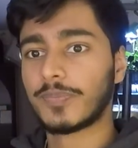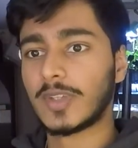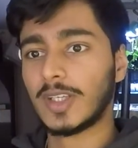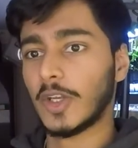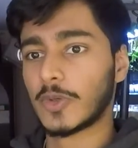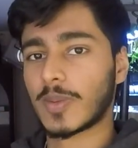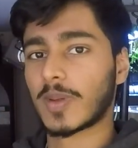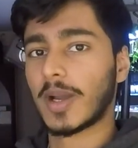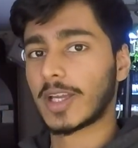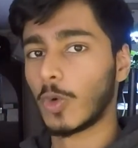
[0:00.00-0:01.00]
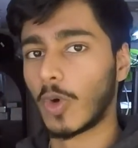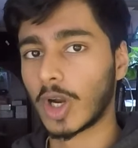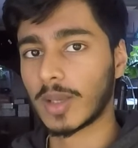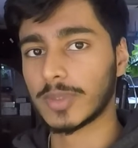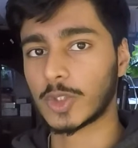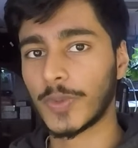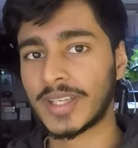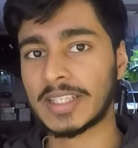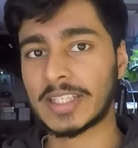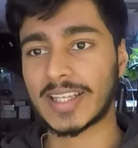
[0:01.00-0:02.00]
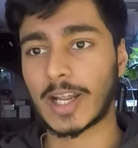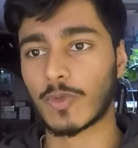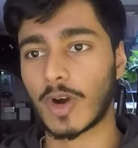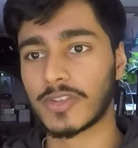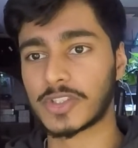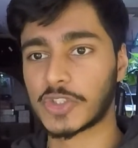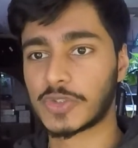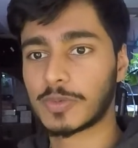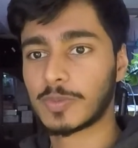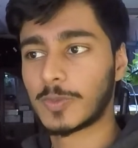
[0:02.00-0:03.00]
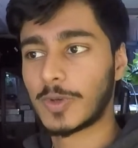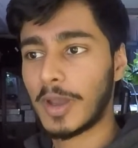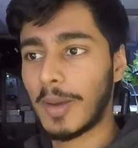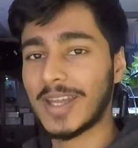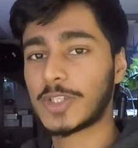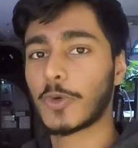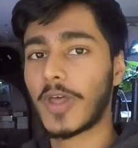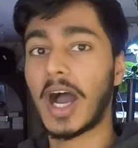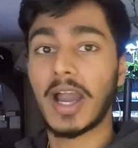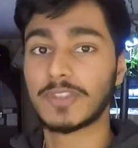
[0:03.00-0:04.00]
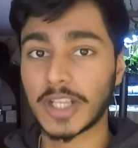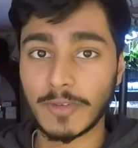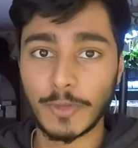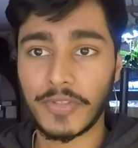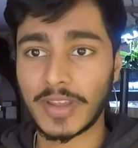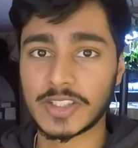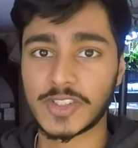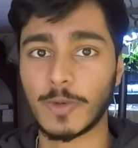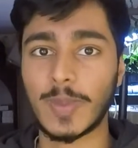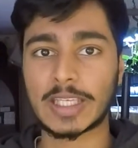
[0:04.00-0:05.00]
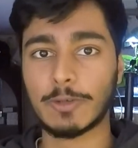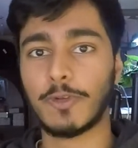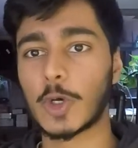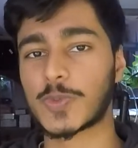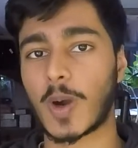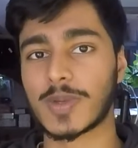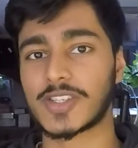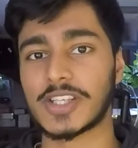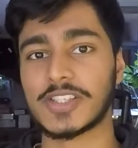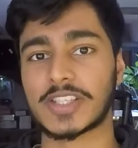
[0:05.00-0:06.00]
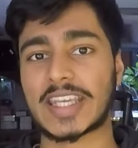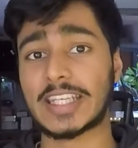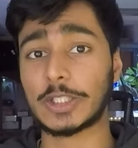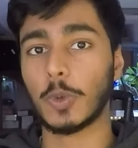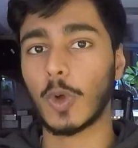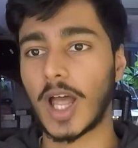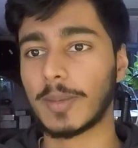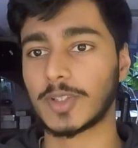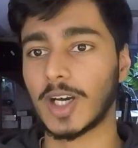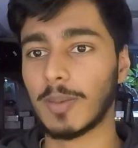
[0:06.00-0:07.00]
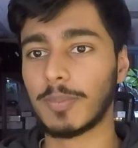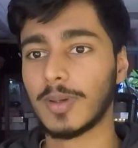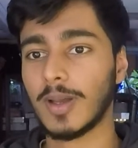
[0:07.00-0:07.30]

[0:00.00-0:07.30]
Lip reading: you know, something might go wrong in between, and I'd rather just make sure that I've done everything instead of making false promises and getting you all hyped up